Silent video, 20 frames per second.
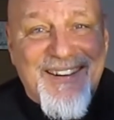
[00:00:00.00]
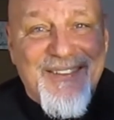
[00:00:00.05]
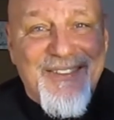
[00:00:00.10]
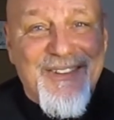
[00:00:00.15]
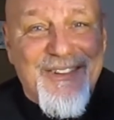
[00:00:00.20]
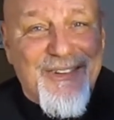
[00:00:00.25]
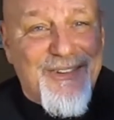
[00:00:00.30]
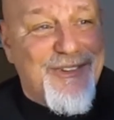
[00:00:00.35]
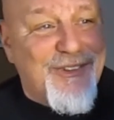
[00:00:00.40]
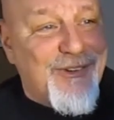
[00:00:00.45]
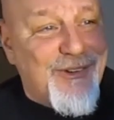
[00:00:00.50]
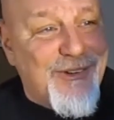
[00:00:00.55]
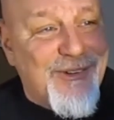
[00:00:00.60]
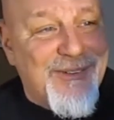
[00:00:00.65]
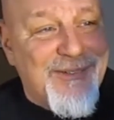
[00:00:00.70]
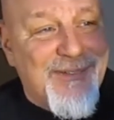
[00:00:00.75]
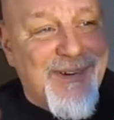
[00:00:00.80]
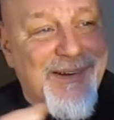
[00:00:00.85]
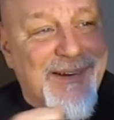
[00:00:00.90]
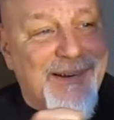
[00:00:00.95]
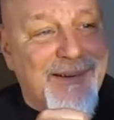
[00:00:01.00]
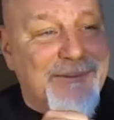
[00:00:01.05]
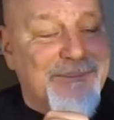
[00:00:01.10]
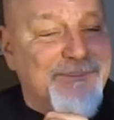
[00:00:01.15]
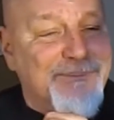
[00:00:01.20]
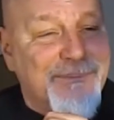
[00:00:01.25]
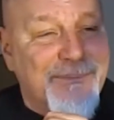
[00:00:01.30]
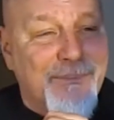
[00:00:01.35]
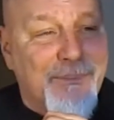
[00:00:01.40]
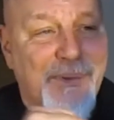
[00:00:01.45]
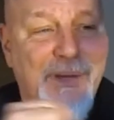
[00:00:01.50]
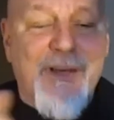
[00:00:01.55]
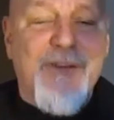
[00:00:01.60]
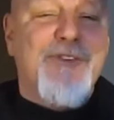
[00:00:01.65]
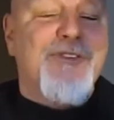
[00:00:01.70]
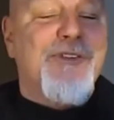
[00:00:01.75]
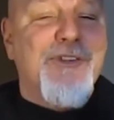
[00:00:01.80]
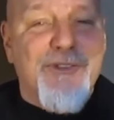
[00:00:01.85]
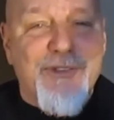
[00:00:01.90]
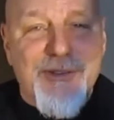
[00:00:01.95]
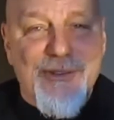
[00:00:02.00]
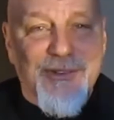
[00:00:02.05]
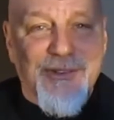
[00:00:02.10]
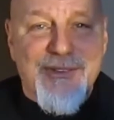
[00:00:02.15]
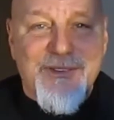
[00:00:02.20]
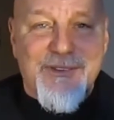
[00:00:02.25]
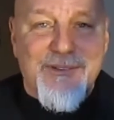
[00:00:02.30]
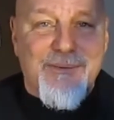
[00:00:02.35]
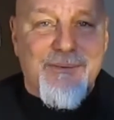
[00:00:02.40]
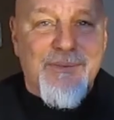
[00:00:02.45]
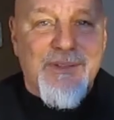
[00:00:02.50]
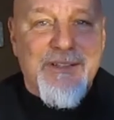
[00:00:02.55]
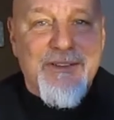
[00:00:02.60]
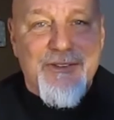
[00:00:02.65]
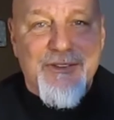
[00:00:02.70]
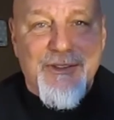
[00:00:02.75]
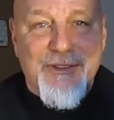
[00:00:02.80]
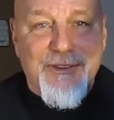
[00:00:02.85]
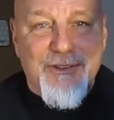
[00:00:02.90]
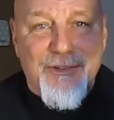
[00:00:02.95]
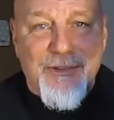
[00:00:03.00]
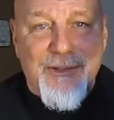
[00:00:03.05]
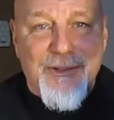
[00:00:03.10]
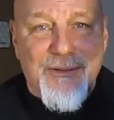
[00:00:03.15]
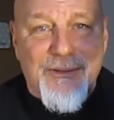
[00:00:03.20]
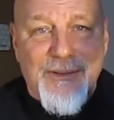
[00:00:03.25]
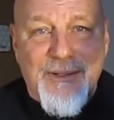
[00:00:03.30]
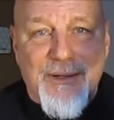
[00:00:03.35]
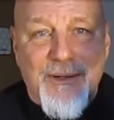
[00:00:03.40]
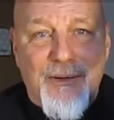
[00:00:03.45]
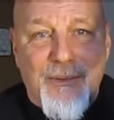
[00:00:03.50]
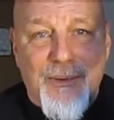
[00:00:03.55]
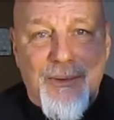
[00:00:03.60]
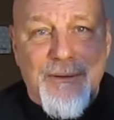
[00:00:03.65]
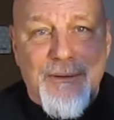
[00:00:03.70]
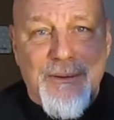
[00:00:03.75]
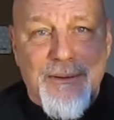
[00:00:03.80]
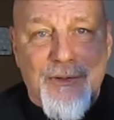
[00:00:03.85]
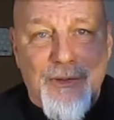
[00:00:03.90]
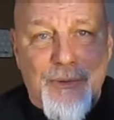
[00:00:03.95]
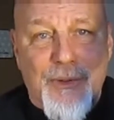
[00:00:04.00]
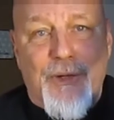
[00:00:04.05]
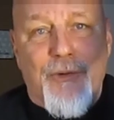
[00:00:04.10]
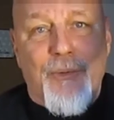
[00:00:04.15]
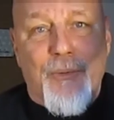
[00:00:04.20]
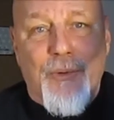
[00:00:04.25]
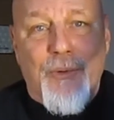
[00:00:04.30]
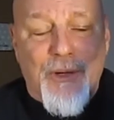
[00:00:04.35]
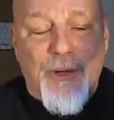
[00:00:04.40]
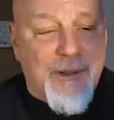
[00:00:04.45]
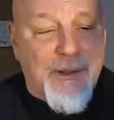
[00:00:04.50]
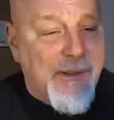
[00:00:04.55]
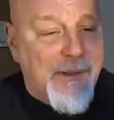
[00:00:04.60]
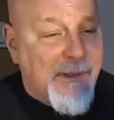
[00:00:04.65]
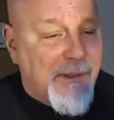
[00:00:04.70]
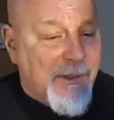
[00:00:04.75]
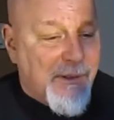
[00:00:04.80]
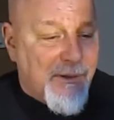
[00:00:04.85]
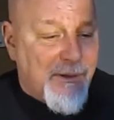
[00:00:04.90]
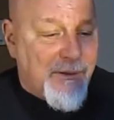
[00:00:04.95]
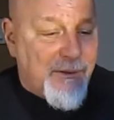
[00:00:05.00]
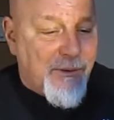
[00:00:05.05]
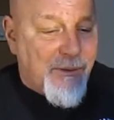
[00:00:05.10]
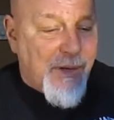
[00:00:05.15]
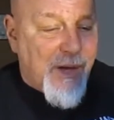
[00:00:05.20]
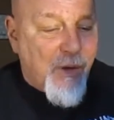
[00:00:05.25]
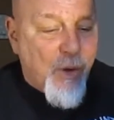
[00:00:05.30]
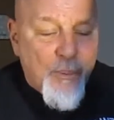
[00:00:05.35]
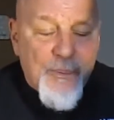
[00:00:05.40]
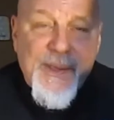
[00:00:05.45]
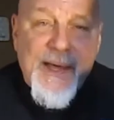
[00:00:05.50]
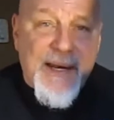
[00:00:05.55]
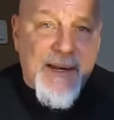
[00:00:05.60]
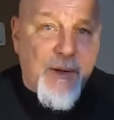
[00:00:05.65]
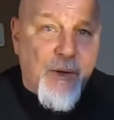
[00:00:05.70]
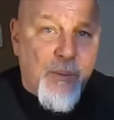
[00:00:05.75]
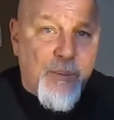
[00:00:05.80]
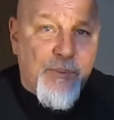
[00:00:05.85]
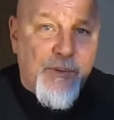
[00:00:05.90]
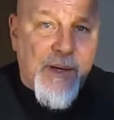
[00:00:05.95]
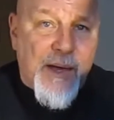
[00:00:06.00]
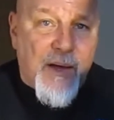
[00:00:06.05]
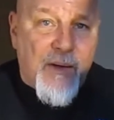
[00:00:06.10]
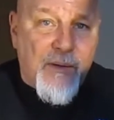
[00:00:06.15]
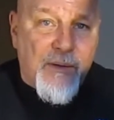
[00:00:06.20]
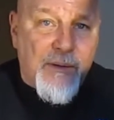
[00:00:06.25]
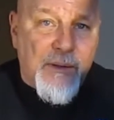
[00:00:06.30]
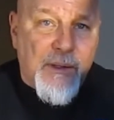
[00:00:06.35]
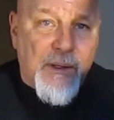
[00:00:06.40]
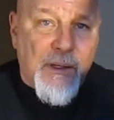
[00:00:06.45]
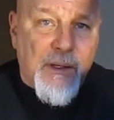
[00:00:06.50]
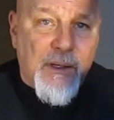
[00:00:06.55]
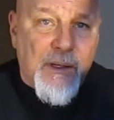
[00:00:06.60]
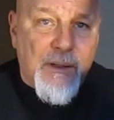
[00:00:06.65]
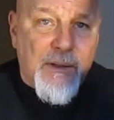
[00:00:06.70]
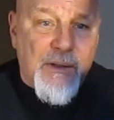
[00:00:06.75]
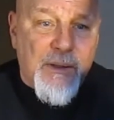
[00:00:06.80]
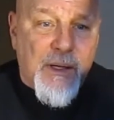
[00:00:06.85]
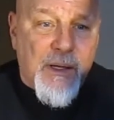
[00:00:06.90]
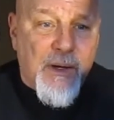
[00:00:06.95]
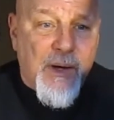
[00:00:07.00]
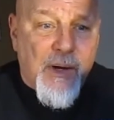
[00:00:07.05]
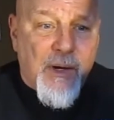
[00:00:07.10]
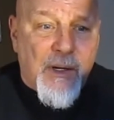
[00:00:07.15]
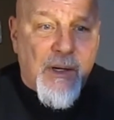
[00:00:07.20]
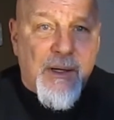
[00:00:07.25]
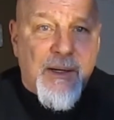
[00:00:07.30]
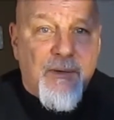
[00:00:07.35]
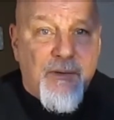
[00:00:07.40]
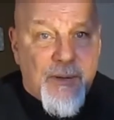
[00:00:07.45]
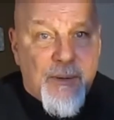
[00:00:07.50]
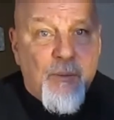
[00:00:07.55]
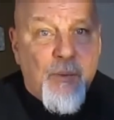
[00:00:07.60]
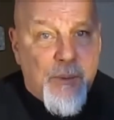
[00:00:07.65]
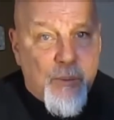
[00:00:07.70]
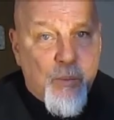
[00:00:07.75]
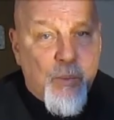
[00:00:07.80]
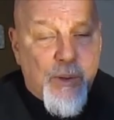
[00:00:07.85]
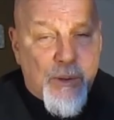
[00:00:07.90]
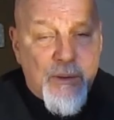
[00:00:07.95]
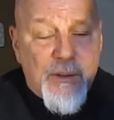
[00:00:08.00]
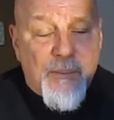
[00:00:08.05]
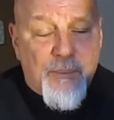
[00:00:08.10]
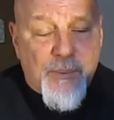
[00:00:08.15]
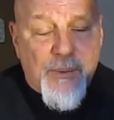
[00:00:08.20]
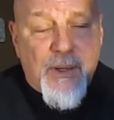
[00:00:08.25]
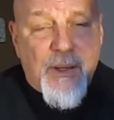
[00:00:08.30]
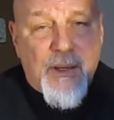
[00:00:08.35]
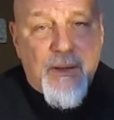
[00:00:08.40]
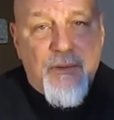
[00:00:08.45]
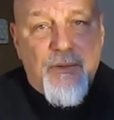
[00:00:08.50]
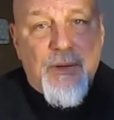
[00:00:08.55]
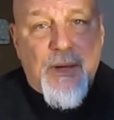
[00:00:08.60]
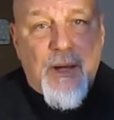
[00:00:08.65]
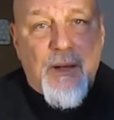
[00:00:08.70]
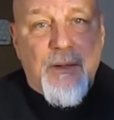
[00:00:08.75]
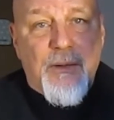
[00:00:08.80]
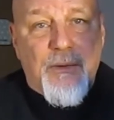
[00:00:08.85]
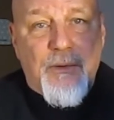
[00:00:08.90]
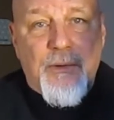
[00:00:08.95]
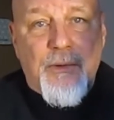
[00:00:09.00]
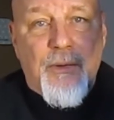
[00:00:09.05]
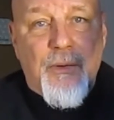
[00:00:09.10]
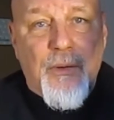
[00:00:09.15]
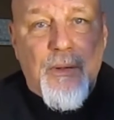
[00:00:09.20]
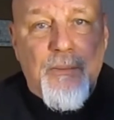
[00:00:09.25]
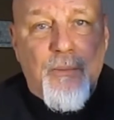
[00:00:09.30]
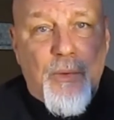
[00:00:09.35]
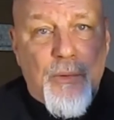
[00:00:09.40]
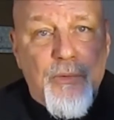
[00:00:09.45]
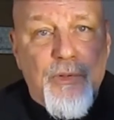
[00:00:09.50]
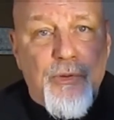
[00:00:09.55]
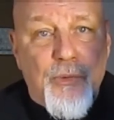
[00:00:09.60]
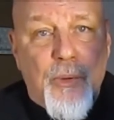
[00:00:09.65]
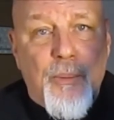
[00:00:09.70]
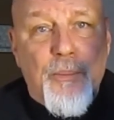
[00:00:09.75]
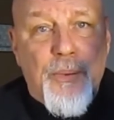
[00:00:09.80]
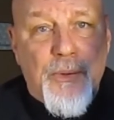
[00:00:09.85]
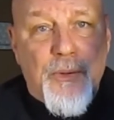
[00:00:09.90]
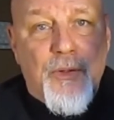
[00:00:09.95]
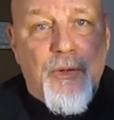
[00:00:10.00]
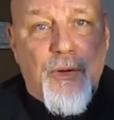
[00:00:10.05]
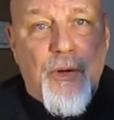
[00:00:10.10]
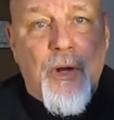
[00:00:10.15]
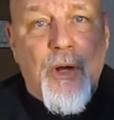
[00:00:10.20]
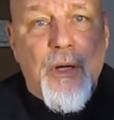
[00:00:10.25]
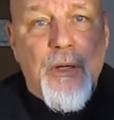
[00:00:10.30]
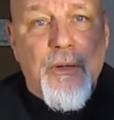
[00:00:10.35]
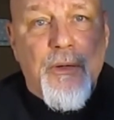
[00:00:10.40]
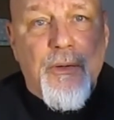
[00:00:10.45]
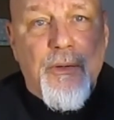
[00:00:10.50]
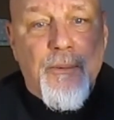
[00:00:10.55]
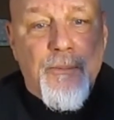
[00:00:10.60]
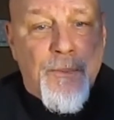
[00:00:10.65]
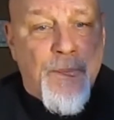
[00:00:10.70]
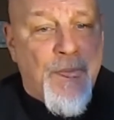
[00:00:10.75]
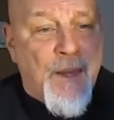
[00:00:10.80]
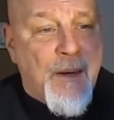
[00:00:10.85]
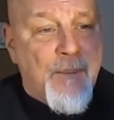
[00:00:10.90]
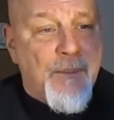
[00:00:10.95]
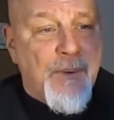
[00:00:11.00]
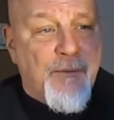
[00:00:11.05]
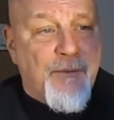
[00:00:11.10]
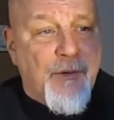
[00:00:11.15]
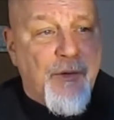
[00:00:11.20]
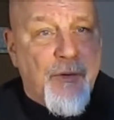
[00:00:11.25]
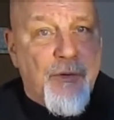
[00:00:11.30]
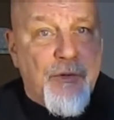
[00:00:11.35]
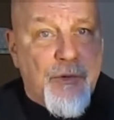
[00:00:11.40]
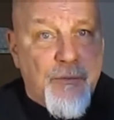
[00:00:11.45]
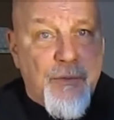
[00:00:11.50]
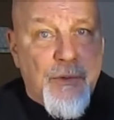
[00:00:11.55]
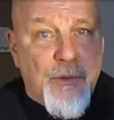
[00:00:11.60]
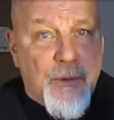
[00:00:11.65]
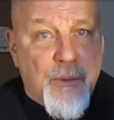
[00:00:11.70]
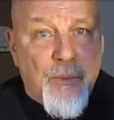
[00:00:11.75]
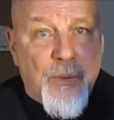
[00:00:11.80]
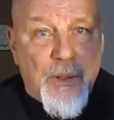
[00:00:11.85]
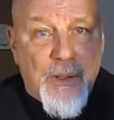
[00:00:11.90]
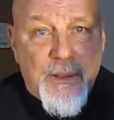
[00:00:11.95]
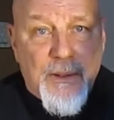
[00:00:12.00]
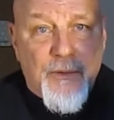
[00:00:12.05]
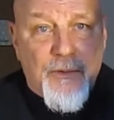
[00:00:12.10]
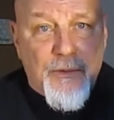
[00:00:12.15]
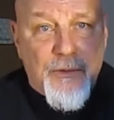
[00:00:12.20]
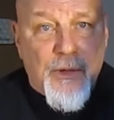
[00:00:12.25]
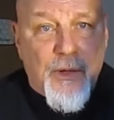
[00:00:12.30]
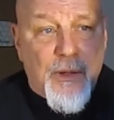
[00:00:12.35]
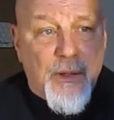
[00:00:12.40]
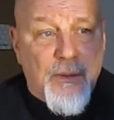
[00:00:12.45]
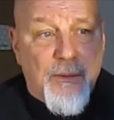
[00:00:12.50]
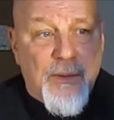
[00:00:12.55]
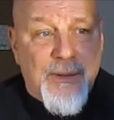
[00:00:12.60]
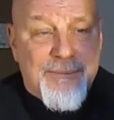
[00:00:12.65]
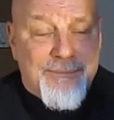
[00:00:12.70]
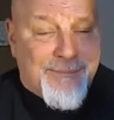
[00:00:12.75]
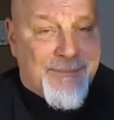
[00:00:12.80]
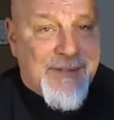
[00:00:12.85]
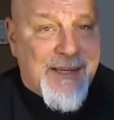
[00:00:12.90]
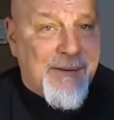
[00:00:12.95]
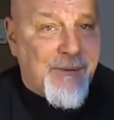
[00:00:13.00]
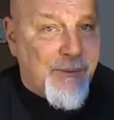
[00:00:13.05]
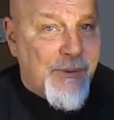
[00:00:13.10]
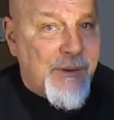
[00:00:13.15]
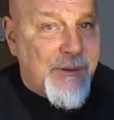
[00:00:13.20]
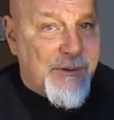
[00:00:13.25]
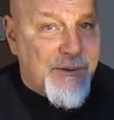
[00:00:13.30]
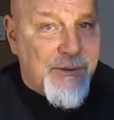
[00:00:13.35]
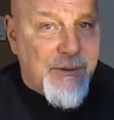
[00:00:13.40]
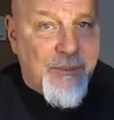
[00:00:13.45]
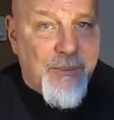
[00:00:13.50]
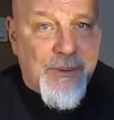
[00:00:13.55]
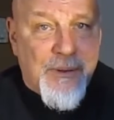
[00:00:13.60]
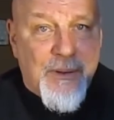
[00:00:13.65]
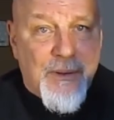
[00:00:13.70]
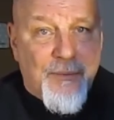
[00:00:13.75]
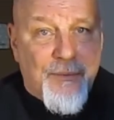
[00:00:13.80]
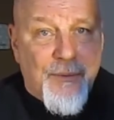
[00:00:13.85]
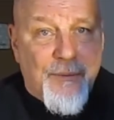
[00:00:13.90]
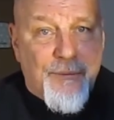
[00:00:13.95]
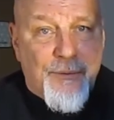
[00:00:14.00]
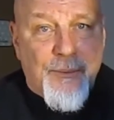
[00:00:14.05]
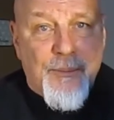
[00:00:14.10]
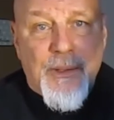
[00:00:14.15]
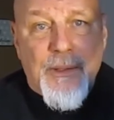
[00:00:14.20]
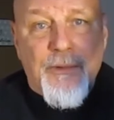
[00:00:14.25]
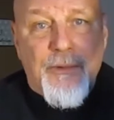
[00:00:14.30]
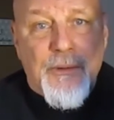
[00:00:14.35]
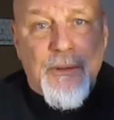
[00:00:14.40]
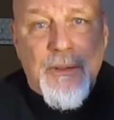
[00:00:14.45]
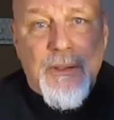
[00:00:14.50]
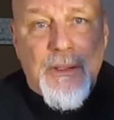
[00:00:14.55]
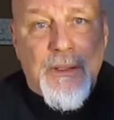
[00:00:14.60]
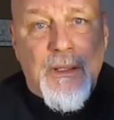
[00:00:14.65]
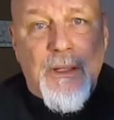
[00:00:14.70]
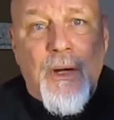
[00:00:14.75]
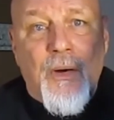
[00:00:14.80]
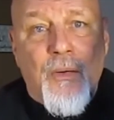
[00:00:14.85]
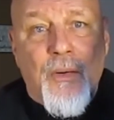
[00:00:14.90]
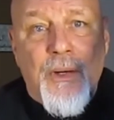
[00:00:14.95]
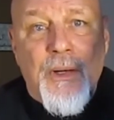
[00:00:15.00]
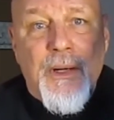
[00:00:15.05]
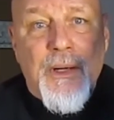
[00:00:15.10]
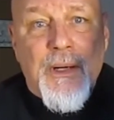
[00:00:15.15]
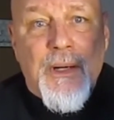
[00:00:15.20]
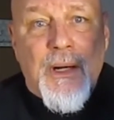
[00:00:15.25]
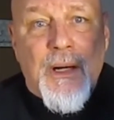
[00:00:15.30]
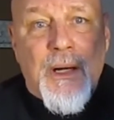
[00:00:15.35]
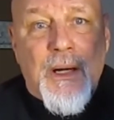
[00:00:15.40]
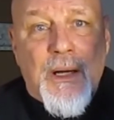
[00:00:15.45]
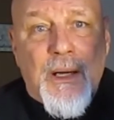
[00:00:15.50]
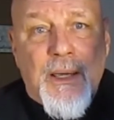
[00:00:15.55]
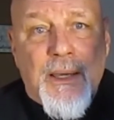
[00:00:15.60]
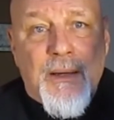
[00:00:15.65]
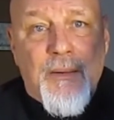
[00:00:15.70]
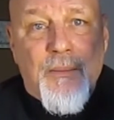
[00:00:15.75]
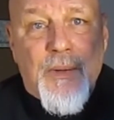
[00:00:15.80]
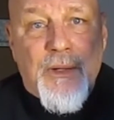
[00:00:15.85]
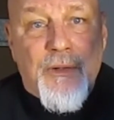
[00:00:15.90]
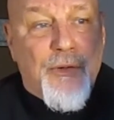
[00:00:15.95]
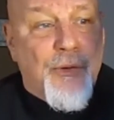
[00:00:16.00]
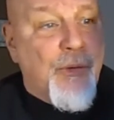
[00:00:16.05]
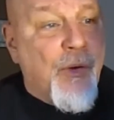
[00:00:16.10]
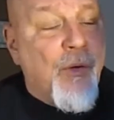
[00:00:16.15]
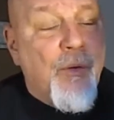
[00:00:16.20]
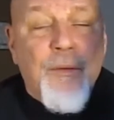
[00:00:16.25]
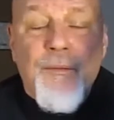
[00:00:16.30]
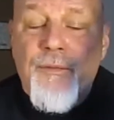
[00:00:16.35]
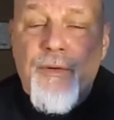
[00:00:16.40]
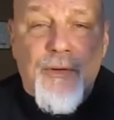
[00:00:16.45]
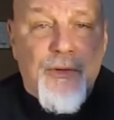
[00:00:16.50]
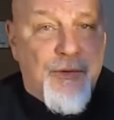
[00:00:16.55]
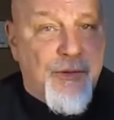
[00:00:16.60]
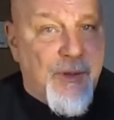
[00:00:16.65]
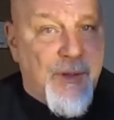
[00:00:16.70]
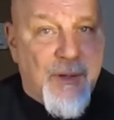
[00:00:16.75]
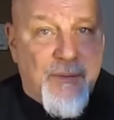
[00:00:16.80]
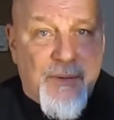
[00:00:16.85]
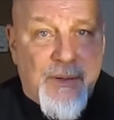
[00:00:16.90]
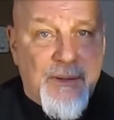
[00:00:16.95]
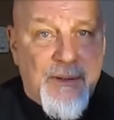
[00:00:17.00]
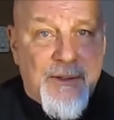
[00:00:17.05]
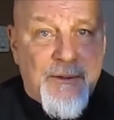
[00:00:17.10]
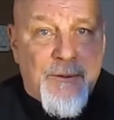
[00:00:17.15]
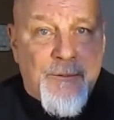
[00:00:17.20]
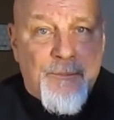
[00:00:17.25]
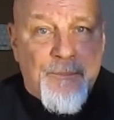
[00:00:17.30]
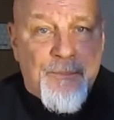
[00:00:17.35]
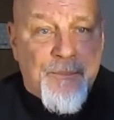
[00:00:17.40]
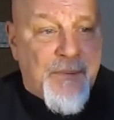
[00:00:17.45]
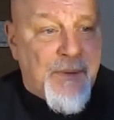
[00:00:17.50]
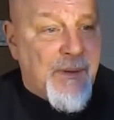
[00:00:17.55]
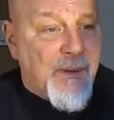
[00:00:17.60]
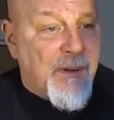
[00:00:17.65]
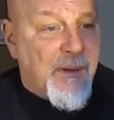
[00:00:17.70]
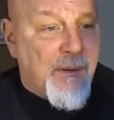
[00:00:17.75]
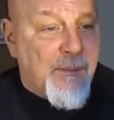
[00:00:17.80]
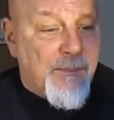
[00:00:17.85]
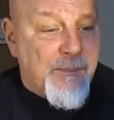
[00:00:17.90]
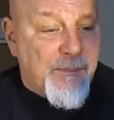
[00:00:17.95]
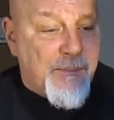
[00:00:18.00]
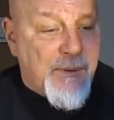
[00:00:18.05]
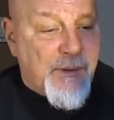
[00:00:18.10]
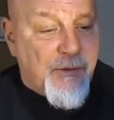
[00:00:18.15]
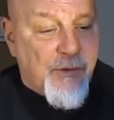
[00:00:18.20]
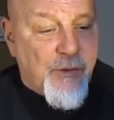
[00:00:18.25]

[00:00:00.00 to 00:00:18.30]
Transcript: There's a certain pleasure to just listening to the thing doing its work. So I hope that helped out, and like I said, we'll get plans out, and we'll do a build on here. But for those of you that want to get started, that really should be enough information to get going and make your own version of it. It's